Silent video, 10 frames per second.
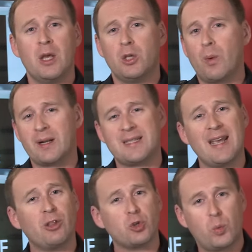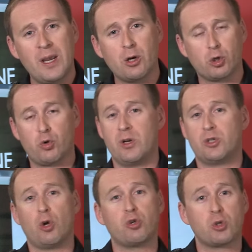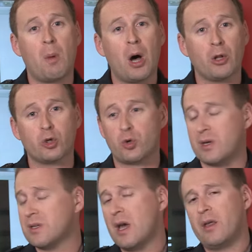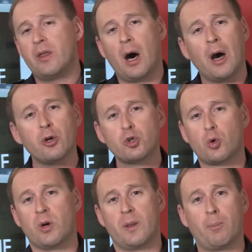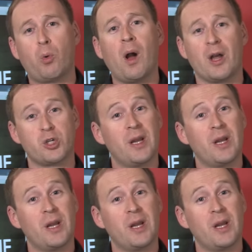You want to take those weaker trees, those smaller trees, the understory, the brush.